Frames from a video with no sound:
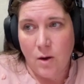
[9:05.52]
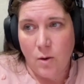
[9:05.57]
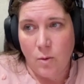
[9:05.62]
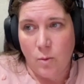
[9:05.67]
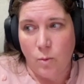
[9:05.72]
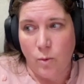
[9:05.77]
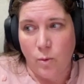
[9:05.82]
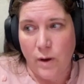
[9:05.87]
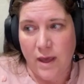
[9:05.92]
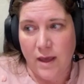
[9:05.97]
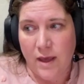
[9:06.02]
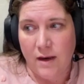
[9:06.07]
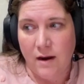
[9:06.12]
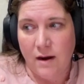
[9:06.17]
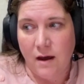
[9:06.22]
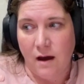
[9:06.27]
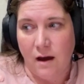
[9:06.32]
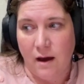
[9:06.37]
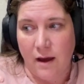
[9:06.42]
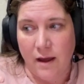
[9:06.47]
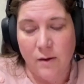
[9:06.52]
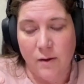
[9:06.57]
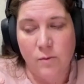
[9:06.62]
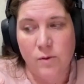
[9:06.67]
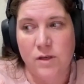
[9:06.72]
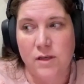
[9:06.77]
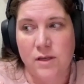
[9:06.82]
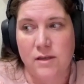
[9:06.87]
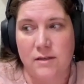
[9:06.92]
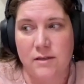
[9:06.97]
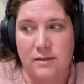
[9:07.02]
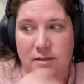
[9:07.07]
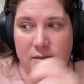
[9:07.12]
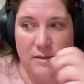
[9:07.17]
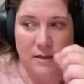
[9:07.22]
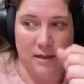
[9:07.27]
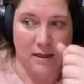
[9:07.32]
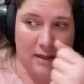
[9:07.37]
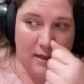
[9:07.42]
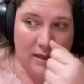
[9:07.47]
When I was
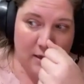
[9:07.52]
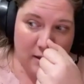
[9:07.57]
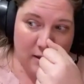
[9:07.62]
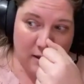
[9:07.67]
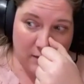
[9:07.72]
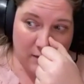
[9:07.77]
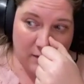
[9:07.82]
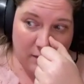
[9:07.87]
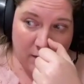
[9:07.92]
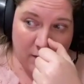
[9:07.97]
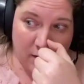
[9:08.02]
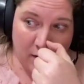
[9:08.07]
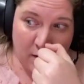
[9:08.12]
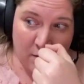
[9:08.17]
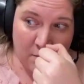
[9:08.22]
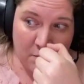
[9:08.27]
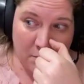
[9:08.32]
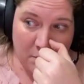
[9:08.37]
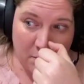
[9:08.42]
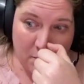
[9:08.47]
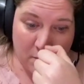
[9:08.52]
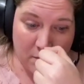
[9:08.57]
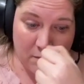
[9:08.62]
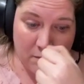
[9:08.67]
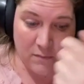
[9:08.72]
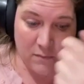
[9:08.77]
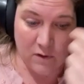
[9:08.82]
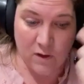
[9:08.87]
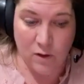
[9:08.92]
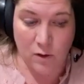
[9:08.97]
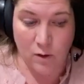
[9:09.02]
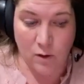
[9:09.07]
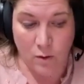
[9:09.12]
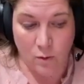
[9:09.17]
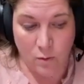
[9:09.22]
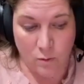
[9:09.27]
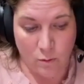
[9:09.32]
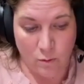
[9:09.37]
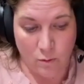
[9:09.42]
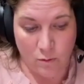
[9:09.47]
healing from,
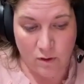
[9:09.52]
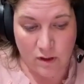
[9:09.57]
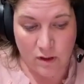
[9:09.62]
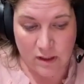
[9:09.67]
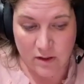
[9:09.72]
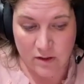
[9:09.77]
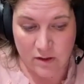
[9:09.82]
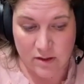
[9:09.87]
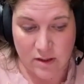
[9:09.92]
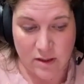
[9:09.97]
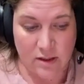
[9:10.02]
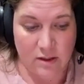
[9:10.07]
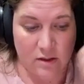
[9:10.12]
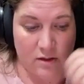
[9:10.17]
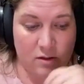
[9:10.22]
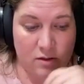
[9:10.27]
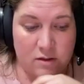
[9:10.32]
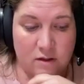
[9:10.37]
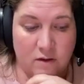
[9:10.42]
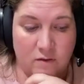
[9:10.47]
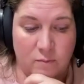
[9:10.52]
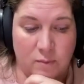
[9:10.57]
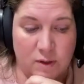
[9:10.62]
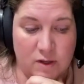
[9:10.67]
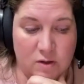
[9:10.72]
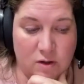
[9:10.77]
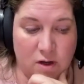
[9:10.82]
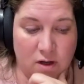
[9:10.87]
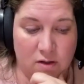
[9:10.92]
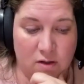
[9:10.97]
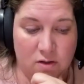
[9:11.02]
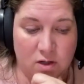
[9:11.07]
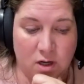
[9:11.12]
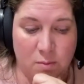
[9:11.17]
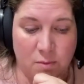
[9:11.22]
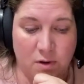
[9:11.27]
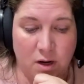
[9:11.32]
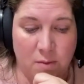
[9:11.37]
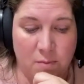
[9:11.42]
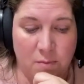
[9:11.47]
years and years of betrayal
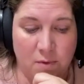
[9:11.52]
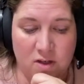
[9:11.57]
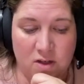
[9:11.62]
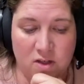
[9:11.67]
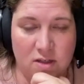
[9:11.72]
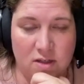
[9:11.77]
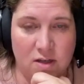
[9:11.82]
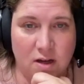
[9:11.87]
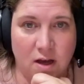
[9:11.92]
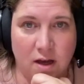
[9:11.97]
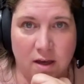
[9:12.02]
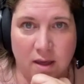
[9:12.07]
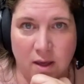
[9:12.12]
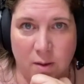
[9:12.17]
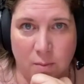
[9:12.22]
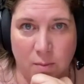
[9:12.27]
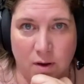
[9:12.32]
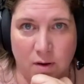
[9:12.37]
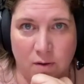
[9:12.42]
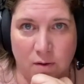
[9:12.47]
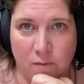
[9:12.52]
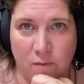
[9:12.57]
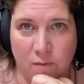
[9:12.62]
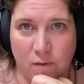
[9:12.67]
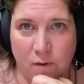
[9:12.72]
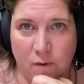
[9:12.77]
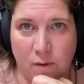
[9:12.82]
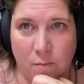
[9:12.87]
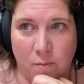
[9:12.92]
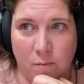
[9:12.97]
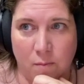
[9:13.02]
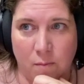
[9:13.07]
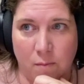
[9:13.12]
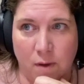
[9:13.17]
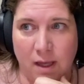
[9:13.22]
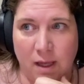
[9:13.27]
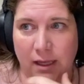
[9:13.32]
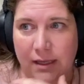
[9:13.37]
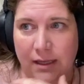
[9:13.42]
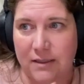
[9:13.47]
trauma, and I'm not just talking about from
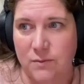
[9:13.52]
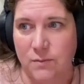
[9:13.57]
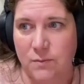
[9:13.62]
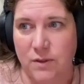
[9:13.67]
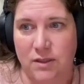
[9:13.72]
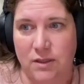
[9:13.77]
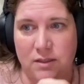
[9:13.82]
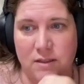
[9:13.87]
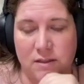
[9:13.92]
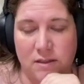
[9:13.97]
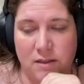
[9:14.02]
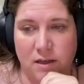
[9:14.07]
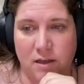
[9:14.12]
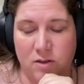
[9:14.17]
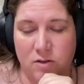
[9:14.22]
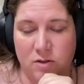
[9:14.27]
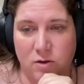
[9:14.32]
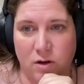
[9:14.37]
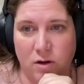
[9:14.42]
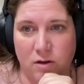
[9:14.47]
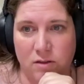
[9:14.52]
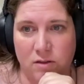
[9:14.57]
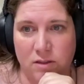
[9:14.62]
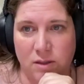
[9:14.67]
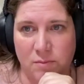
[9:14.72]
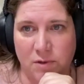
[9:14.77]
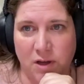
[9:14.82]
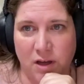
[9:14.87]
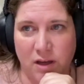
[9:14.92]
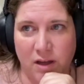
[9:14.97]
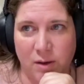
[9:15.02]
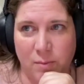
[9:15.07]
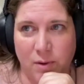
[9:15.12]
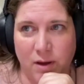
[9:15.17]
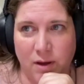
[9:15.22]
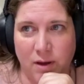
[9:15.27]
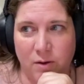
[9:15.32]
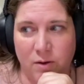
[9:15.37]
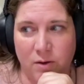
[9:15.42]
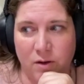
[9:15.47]
my husband's struggles, I'm talking
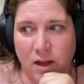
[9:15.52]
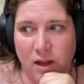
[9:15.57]
about,